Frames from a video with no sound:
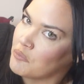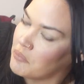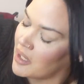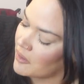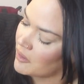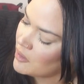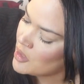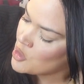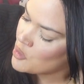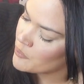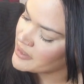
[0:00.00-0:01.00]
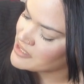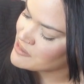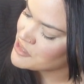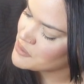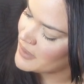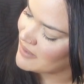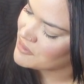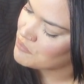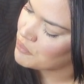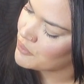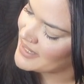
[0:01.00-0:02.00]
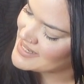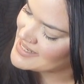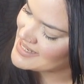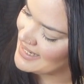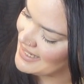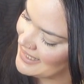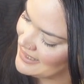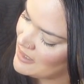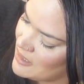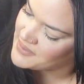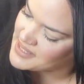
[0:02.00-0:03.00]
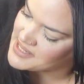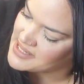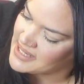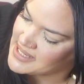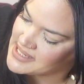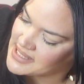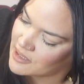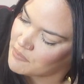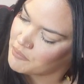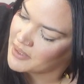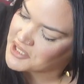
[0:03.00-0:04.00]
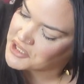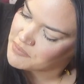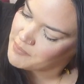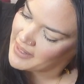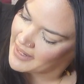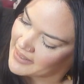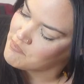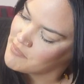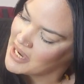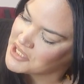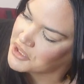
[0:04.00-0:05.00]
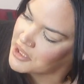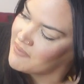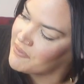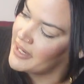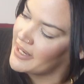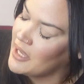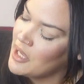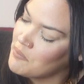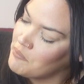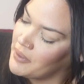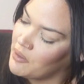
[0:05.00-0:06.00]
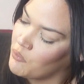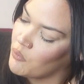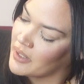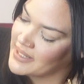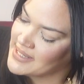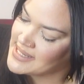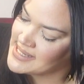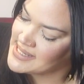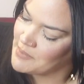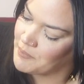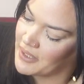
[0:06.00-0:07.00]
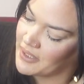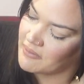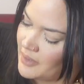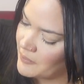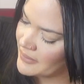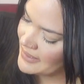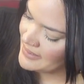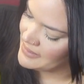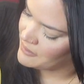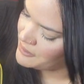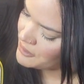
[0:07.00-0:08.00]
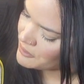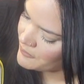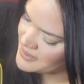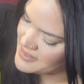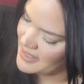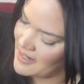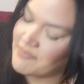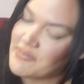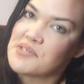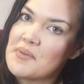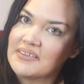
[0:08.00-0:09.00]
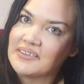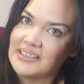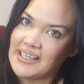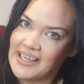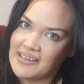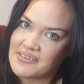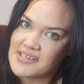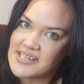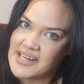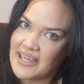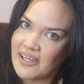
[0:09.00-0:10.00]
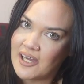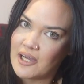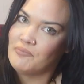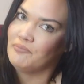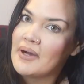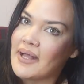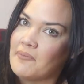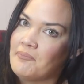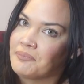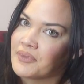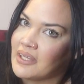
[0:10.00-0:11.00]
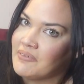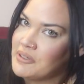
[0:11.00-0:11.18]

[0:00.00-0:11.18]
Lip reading: buckle where you do have to press in. This is the compression pad mesh covering, but one zipper. Now again, here you're going to have the spot that the handles take up, but if